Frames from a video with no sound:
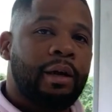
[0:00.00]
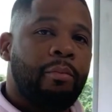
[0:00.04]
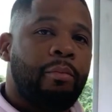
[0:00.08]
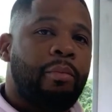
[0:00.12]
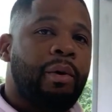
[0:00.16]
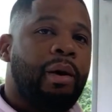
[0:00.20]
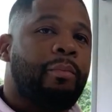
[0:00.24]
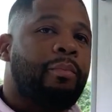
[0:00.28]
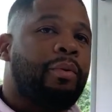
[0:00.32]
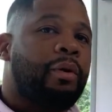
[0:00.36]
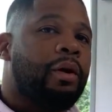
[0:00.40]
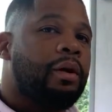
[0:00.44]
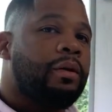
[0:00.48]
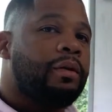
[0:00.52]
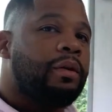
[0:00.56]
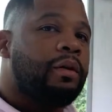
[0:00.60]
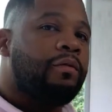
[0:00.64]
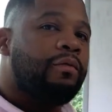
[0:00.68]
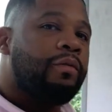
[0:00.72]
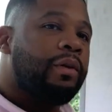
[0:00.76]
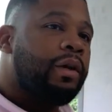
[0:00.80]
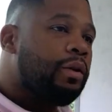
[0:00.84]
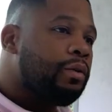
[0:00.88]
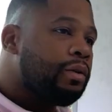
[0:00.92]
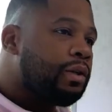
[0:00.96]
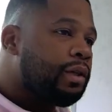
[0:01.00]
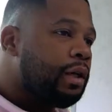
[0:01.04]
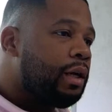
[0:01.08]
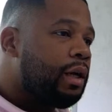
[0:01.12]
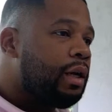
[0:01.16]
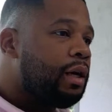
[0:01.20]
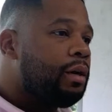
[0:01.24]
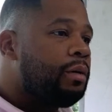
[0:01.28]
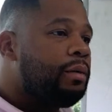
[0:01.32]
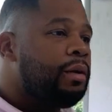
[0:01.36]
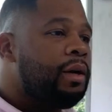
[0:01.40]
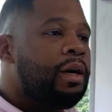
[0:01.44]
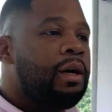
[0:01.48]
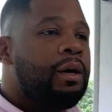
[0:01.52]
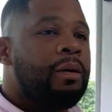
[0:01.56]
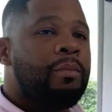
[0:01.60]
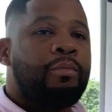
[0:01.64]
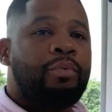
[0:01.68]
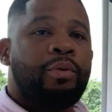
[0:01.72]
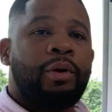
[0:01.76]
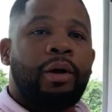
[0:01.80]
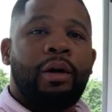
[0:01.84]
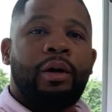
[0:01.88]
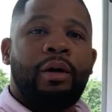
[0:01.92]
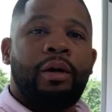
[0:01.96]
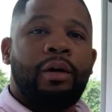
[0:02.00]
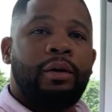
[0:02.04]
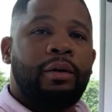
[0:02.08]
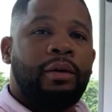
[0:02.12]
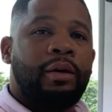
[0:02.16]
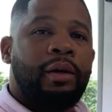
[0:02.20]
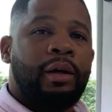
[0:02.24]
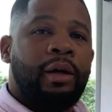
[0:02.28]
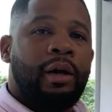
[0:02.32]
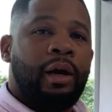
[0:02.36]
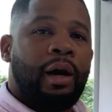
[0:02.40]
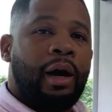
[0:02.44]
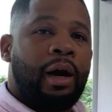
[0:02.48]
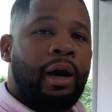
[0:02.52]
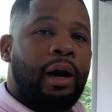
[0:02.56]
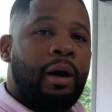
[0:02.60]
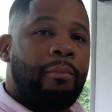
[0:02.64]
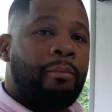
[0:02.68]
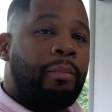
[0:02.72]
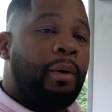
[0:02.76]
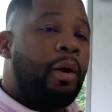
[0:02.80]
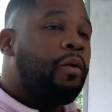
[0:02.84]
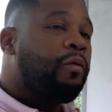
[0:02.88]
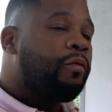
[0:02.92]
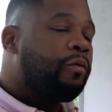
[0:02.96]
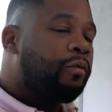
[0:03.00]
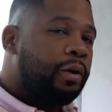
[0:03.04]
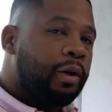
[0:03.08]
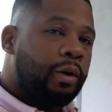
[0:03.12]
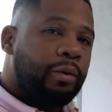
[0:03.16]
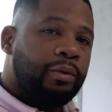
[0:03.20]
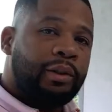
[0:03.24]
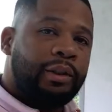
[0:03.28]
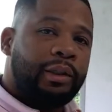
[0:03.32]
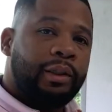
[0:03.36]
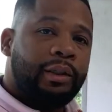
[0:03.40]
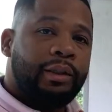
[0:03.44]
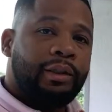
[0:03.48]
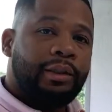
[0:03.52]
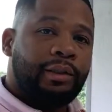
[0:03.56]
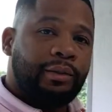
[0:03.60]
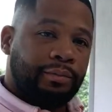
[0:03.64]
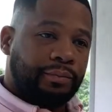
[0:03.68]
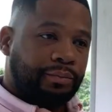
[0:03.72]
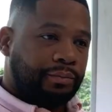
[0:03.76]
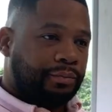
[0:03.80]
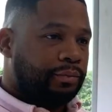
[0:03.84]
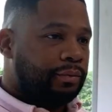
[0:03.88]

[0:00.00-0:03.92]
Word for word: But per the realtor, per um, both realtors,